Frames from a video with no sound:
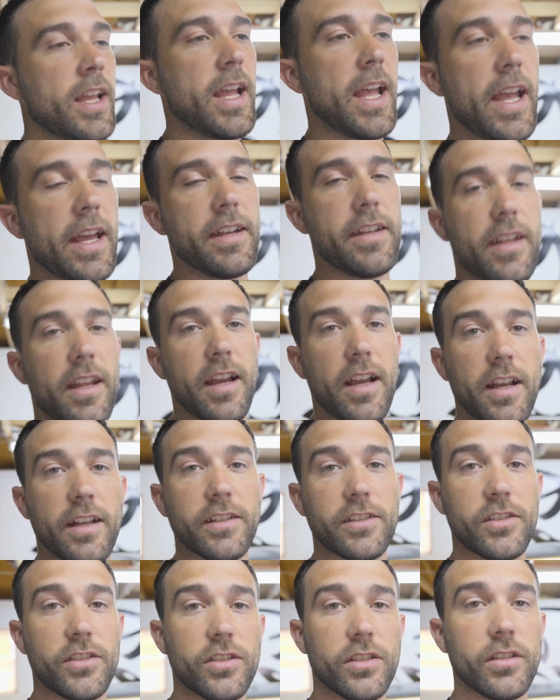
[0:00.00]
And
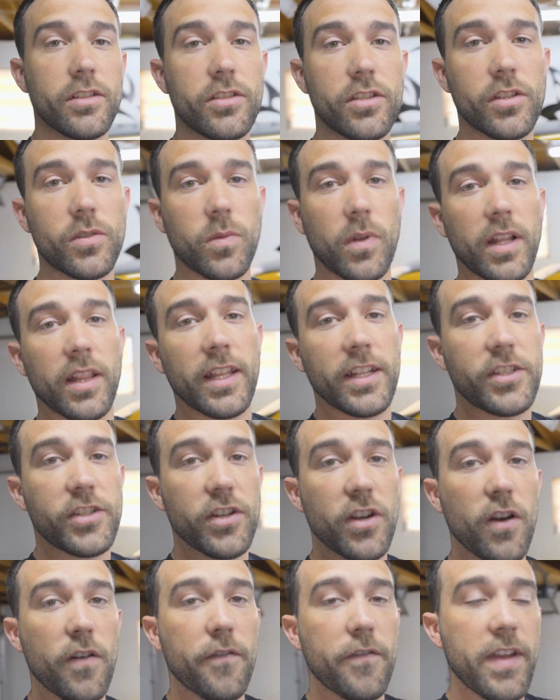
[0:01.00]
uh, just want to let
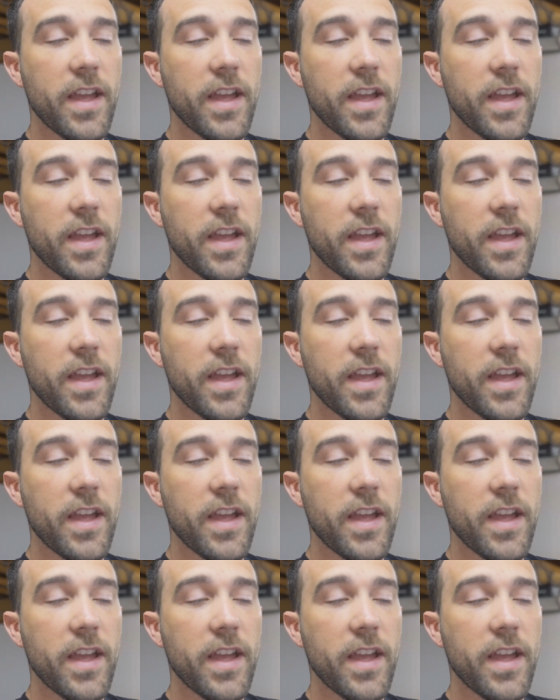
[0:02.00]
you know